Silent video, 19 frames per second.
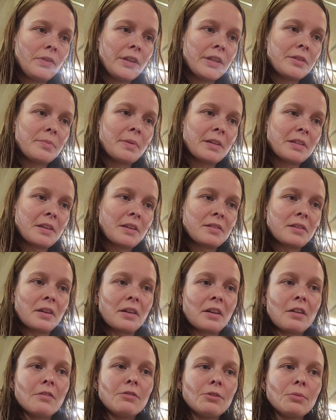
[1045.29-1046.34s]
This makes us
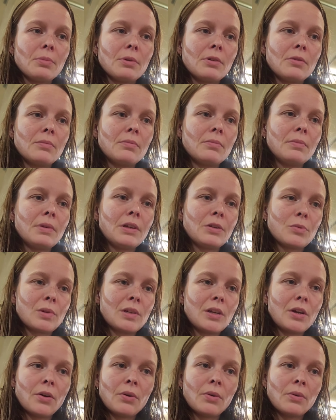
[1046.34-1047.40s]
uncomfortable because we
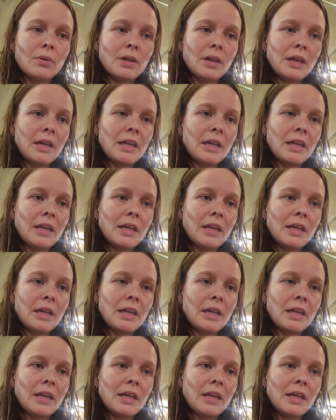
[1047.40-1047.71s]
know